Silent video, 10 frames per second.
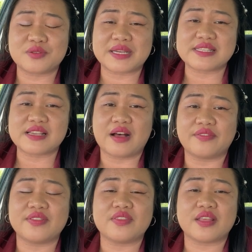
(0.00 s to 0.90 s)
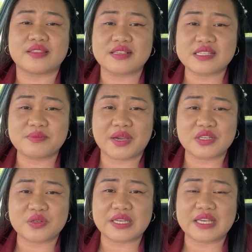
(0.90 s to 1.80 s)
myself, this is my
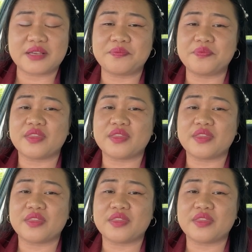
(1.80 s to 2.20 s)
dream.